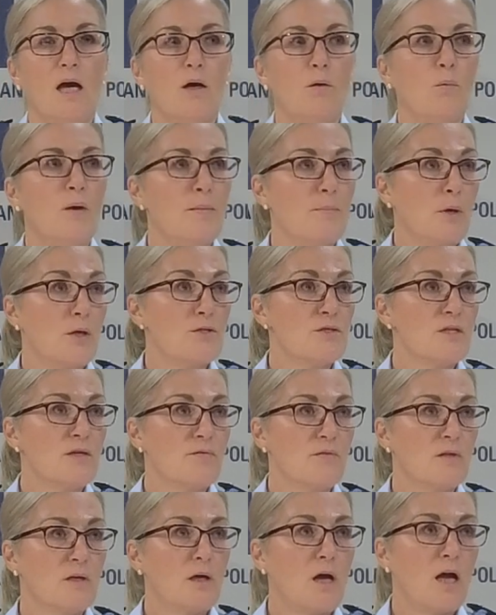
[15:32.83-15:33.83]
where most
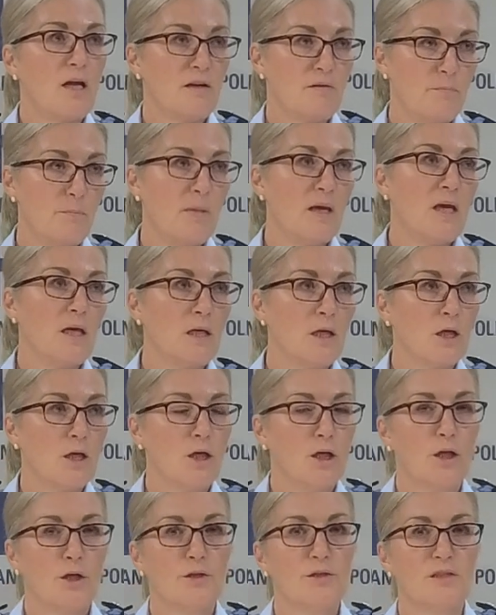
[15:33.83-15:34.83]
of the kind of big,
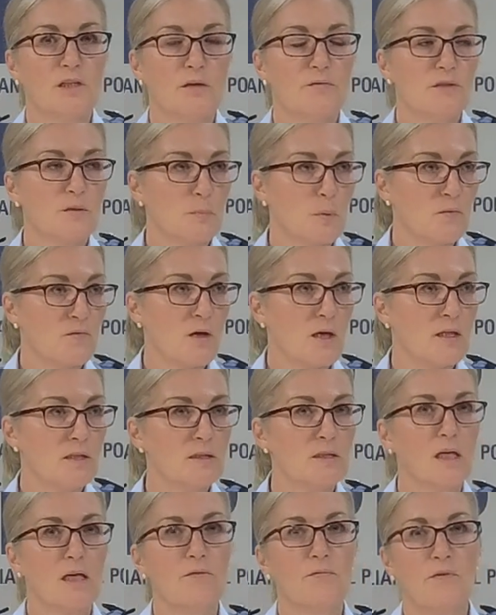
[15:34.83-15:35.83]
you know, service
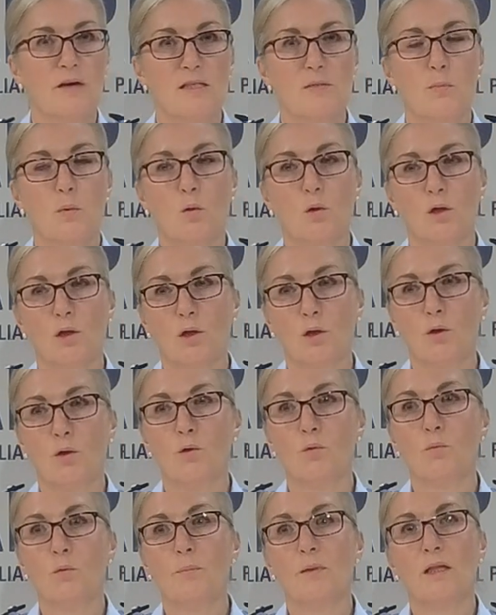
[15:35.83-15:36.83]
providers like Facebook and
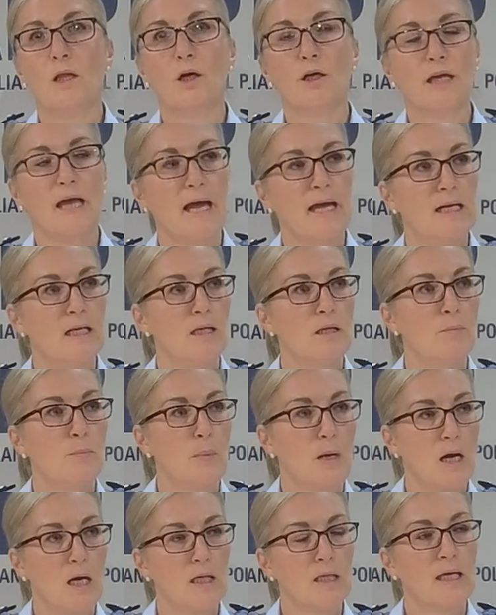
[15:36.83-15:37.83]
Google would be located.
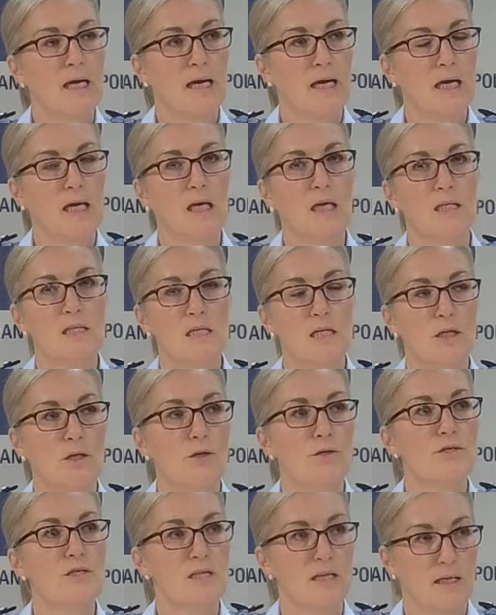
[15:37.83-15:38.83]
But yeah, it
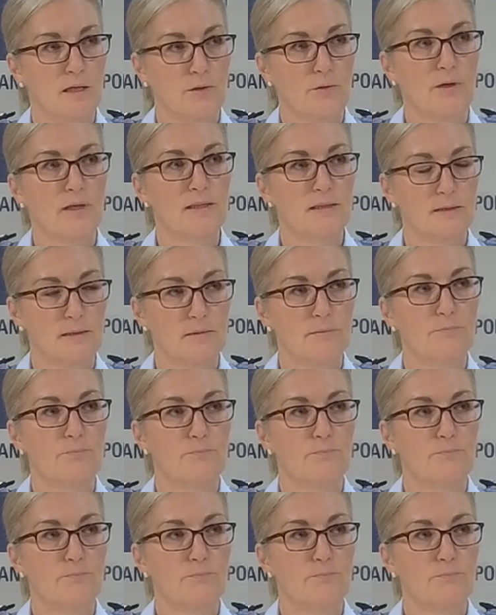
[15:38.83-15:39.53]
continues to increase.